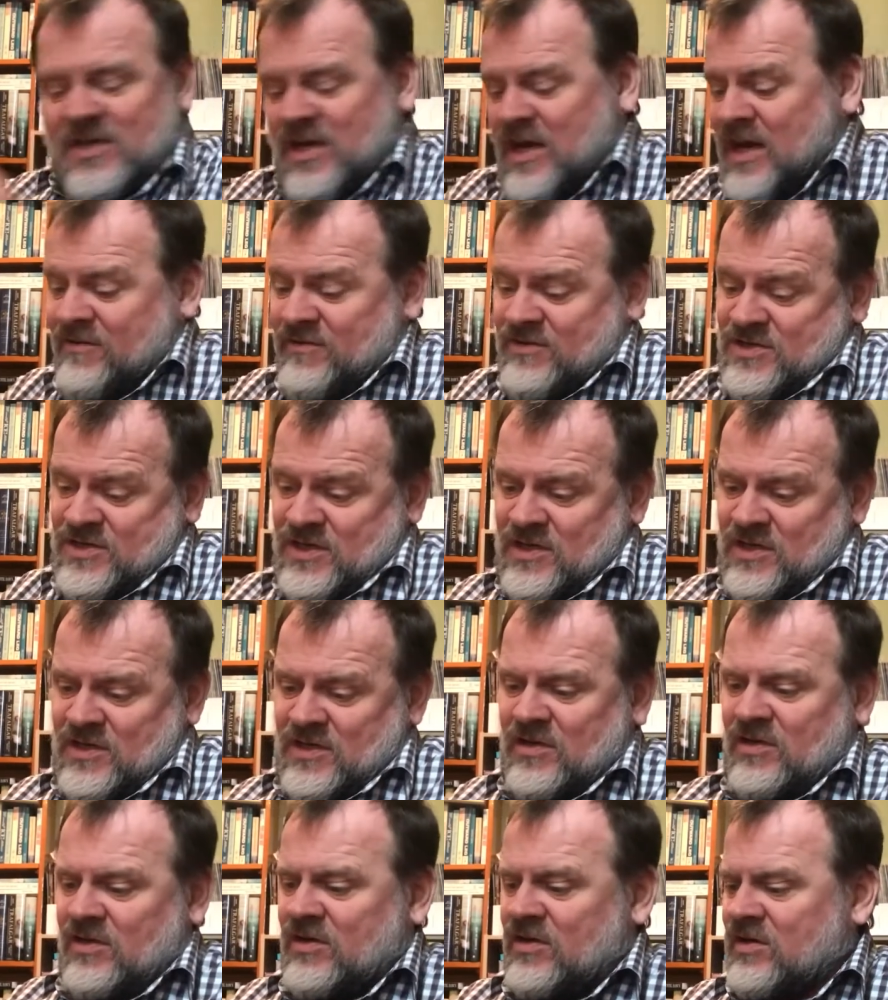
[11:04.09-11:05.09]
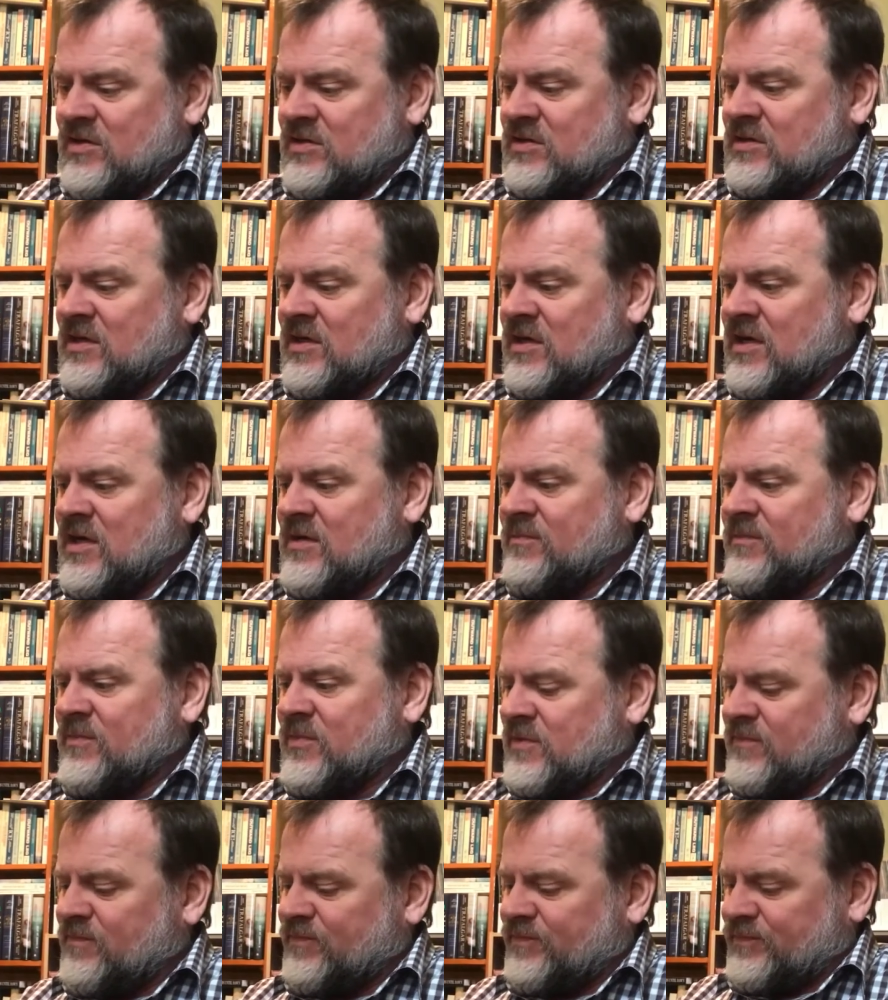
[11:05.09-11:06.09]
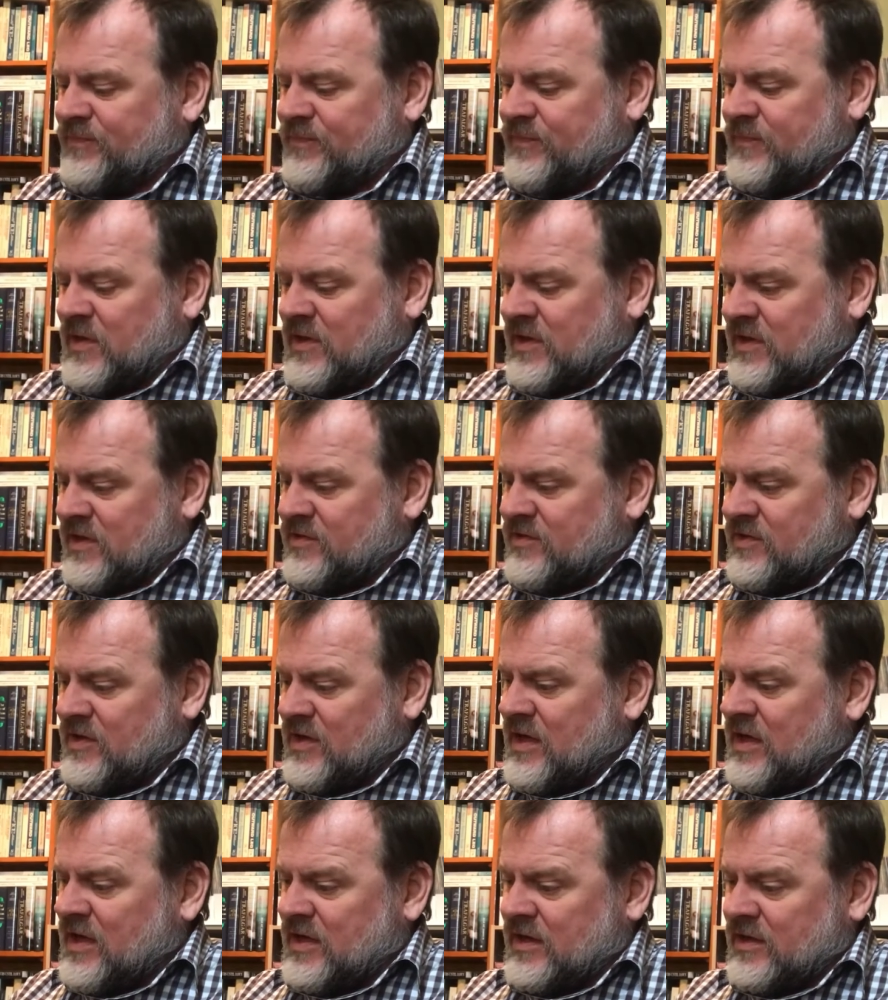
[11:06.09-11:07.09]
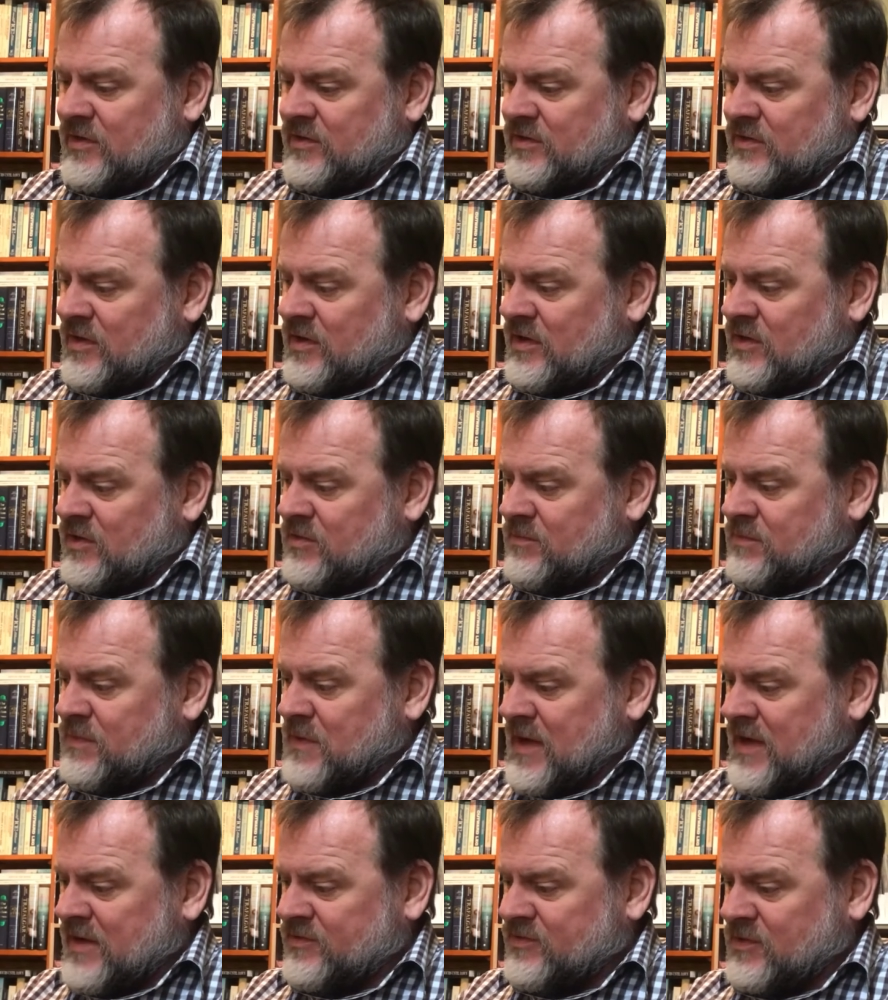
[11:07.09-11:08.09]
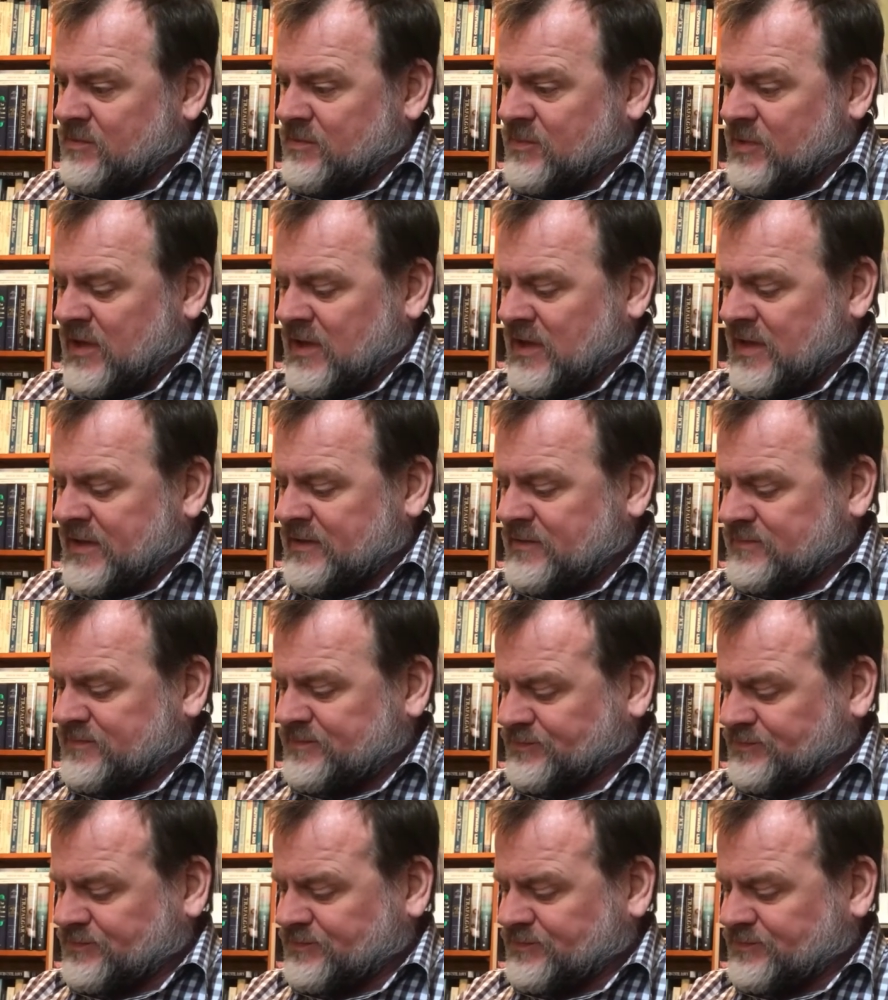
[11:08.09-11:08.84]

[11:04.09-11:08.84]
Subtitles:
I haven't seen it in a long time. But like I say, I couldn't pass it by.